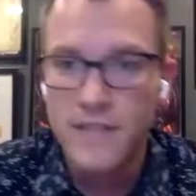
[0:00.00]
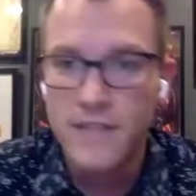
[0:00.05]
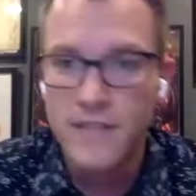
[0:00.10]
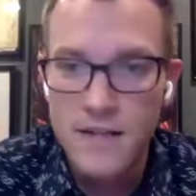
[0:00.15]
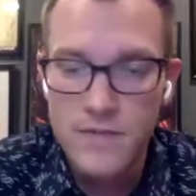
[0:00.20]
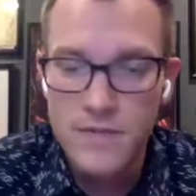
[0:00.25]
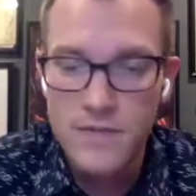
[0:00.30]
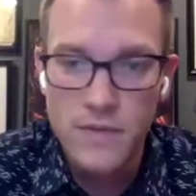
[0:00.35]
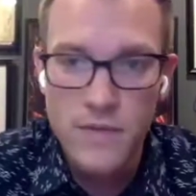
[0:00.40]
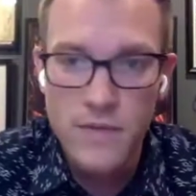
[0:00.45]
le-
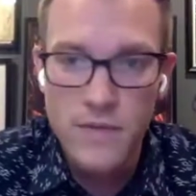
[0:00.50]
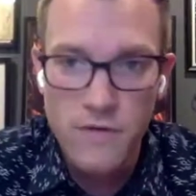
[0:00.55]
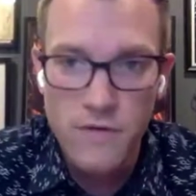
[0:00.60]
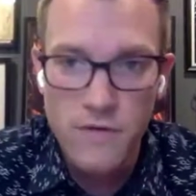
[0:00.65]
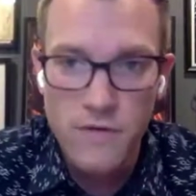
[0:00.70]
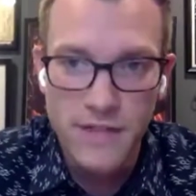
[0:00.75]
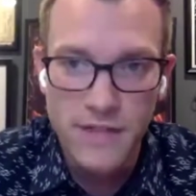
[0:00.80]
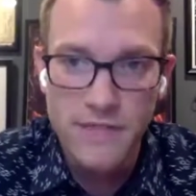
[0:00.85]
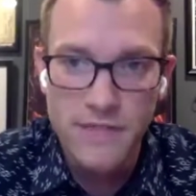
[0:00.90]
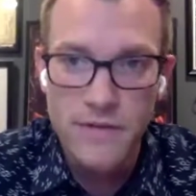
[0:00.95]
it's really more
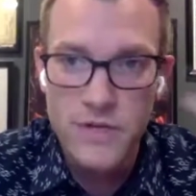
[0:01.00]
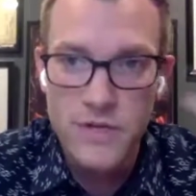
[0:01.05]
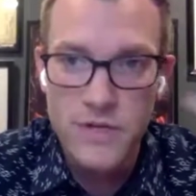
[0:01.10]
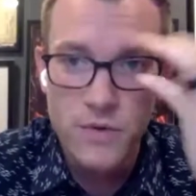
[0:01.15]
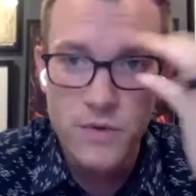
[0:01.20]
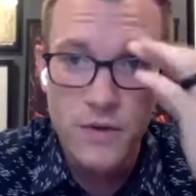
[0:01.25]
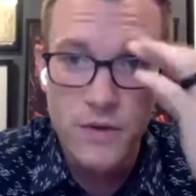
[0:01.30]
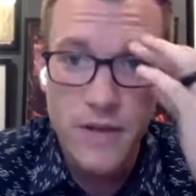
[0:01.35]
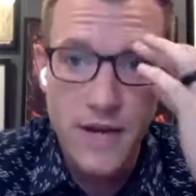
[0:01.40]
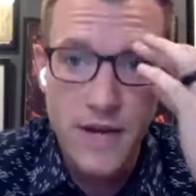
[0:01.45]
of a leverage
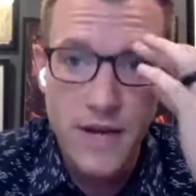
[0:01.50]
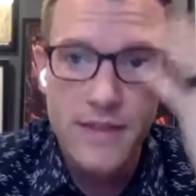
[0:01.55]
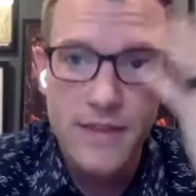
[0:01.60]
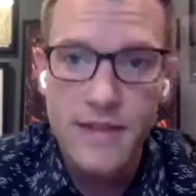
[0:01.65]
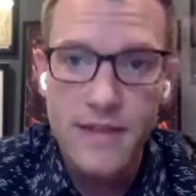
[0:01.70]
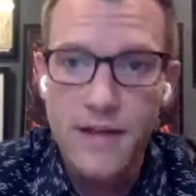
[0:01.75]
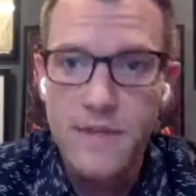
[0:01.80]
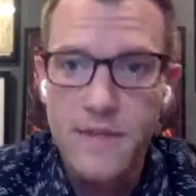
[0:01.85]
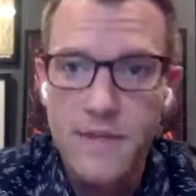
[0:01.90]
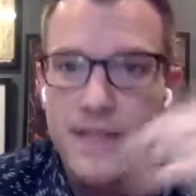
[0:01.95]
tool than
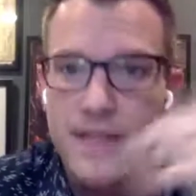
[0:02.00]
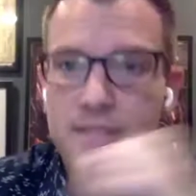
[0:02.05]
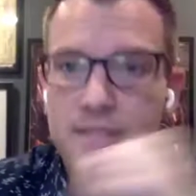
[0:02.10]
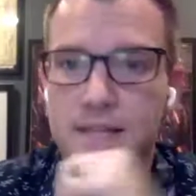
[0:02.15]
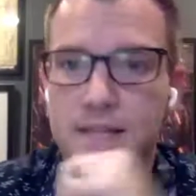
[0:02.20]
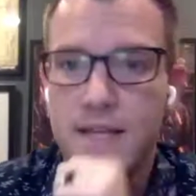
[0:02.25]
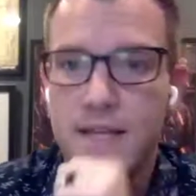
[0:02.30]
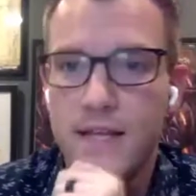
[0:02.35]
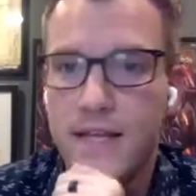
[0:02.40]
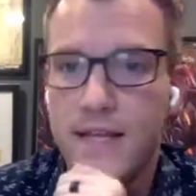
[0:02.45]
anything. I mean,
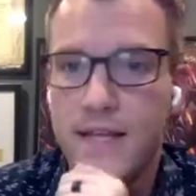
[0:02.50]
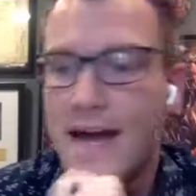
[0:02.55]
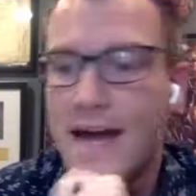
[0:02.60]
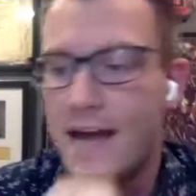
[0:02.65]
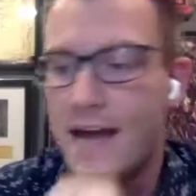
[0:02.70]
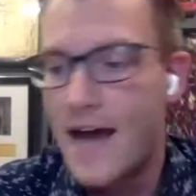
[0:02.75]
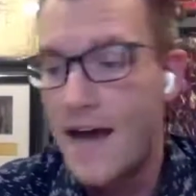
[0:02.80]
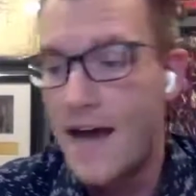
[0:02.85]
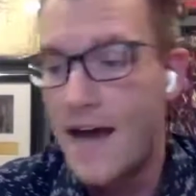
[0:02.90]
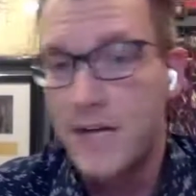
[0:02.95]
that's the thing. Like
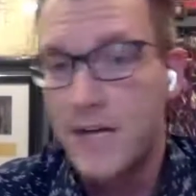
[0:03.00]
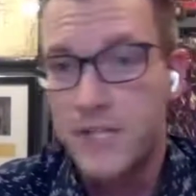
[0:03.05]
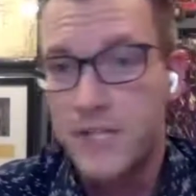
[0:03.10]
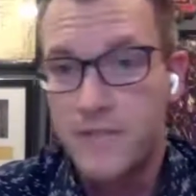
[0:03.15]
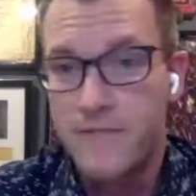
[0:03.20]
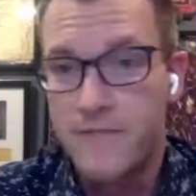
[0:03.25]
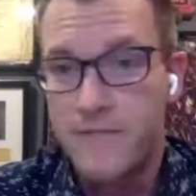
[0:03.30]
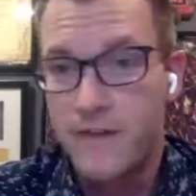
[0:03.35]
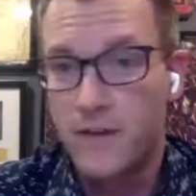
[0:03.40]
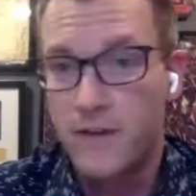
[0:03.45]
I, I'm
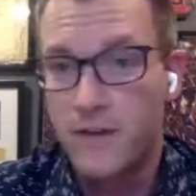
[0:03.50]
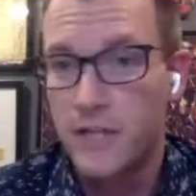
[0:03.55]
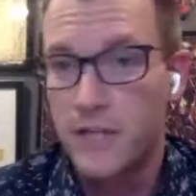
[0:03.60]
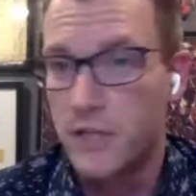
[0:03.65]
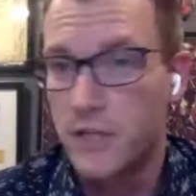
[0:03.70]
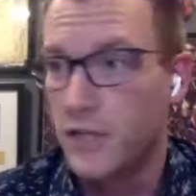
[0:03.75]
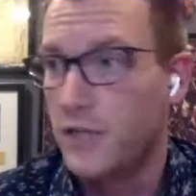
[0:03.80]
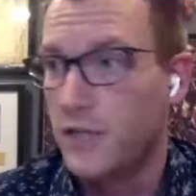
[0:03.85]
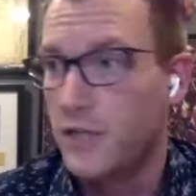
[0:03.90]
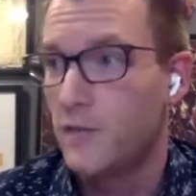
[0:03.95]
actually fairly
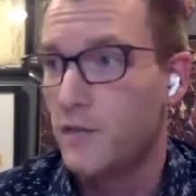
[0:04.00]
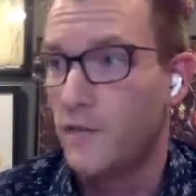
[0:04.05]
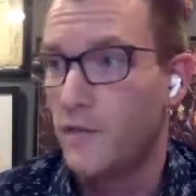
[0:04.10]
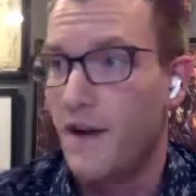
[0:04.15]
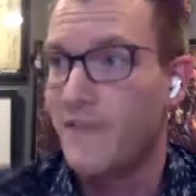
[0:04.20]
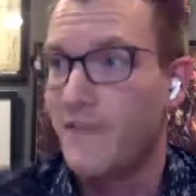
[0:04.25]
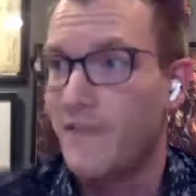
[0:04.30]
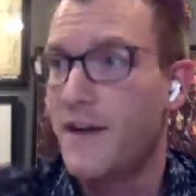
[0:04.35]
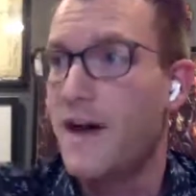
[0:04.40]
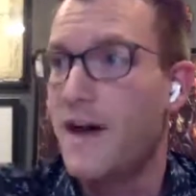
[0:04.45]
good.
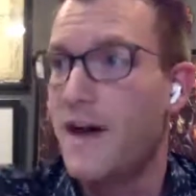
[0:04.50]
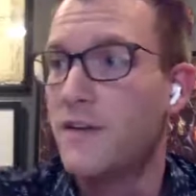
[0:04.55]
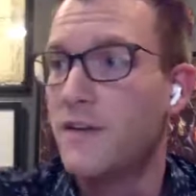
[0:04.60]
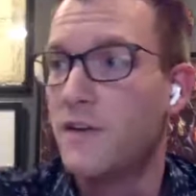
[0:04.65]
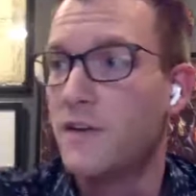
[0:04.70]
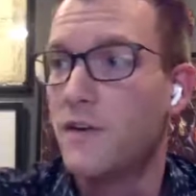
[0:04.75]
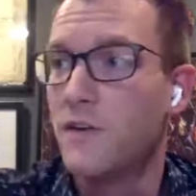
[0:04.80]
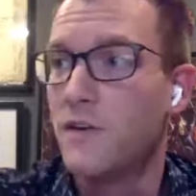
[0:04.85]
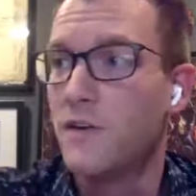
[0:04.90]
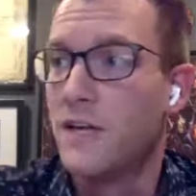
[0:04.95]
I've got,
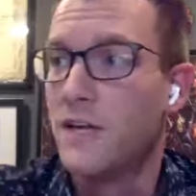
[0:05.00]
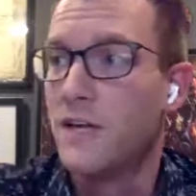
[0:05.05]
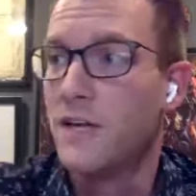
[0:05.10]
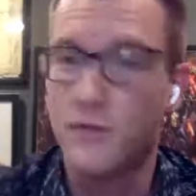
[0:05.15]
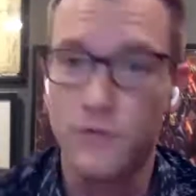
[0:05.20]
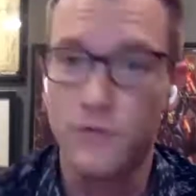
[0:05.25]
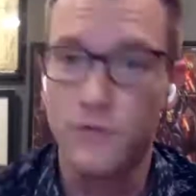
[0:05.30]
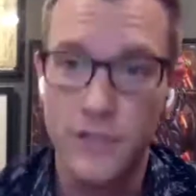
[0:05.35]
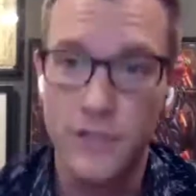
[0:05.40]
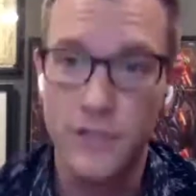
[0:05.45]
you know,
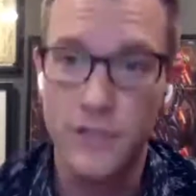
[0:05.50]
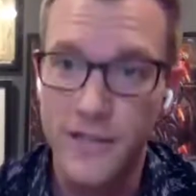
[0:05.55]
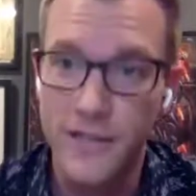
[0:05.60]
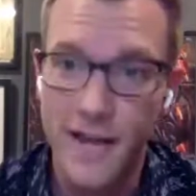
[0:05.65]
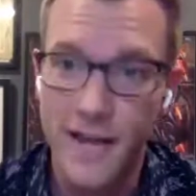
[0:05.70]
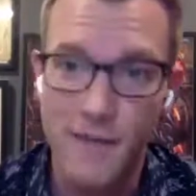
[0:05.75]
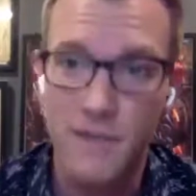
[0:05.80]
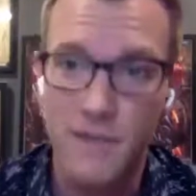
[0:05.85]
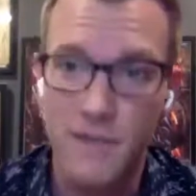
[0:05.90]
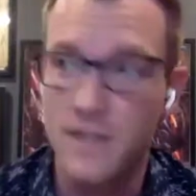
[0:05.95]
really
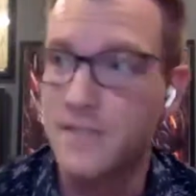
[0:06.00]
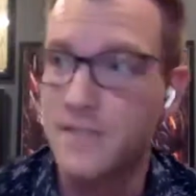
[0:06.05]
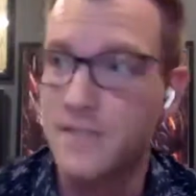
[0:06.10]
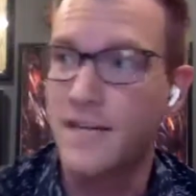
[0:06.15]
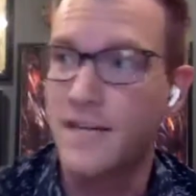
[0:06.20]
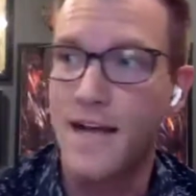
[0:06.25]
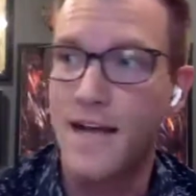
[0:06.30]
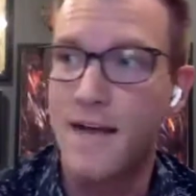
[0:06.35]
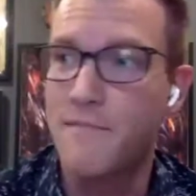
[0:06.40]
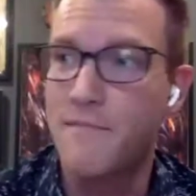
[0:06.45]
good cameras.
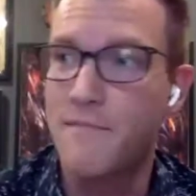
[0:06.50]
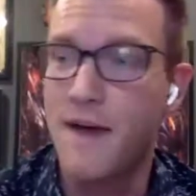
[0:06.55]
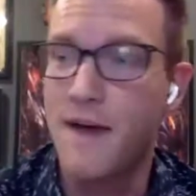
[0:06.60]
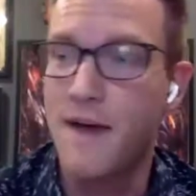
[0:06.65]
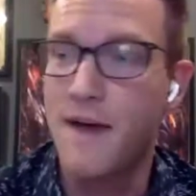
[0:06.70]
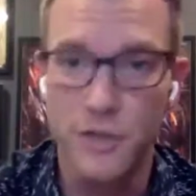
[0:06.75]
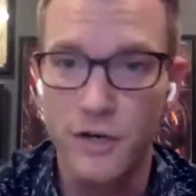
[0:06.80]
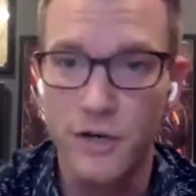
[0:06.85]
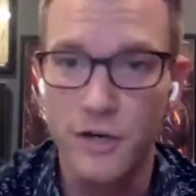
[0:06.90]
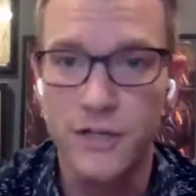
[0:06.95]
Like I'm,
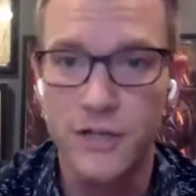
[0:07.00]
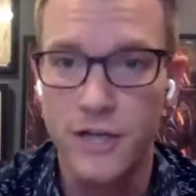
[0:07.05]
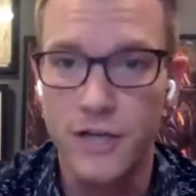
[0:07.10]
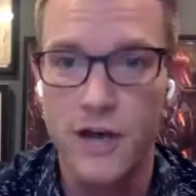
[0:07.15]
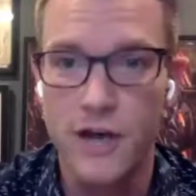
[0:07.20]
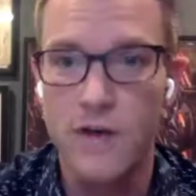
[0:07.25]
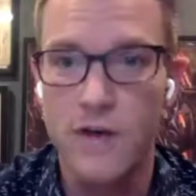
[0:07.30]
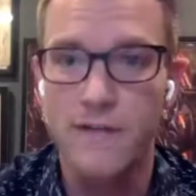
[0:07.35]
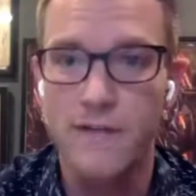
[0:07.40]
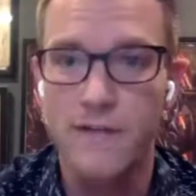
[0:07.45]
I'm good to
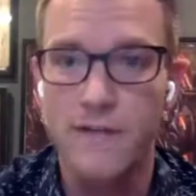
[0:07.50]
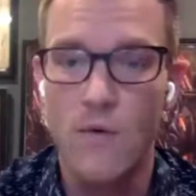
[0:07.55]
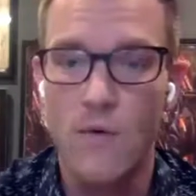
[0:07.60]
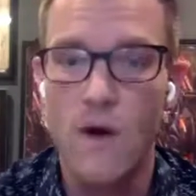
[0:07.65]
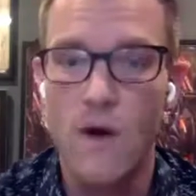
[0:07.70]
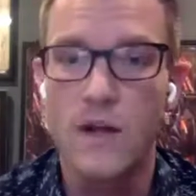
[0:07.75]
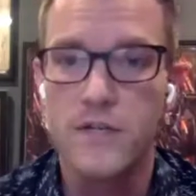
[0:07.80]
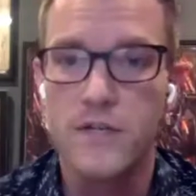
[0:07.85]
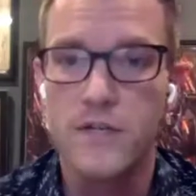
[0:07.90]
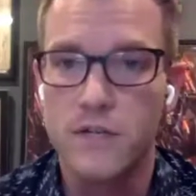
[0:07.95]
go if I
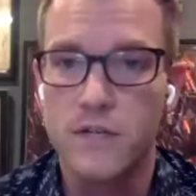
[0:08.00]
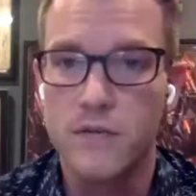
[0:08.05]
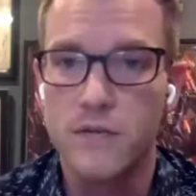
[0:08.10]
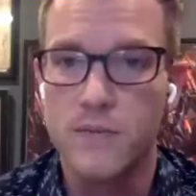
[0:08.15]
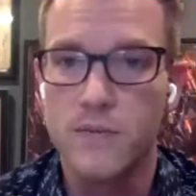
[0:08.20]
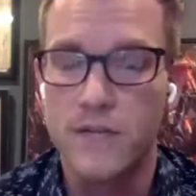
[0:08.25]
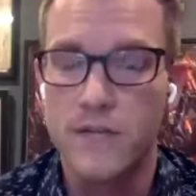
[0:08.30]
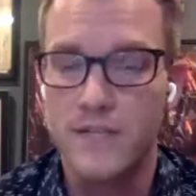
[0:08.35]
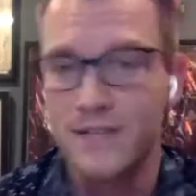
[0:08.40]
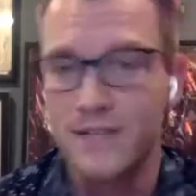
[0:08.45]
want
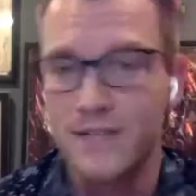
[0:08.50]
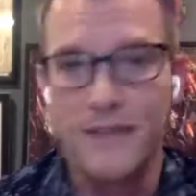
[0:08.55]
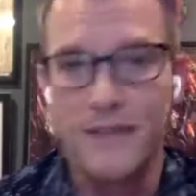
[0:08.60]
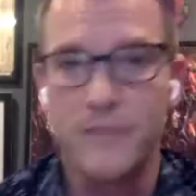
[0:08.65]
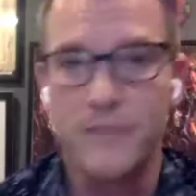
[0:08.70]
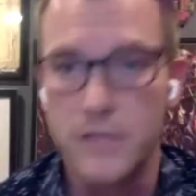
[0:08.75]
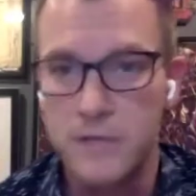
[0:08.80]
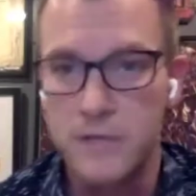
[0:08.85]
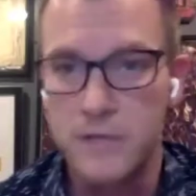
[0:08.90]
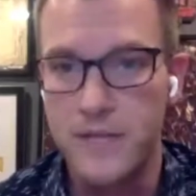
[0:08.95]
to, but it's a
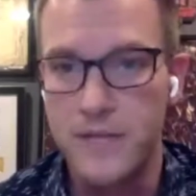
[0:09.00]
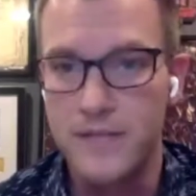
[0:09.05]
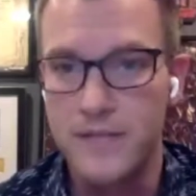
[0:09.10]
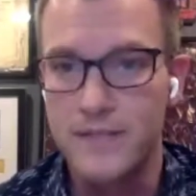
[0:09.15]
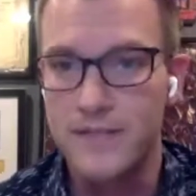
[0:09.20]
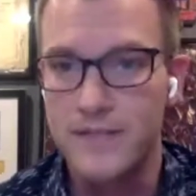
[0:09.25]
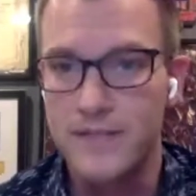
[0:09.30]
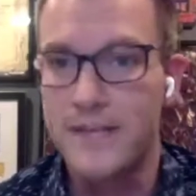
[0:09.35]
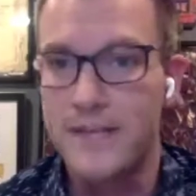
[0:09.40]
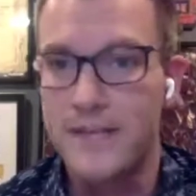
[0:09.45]
leverage piece. It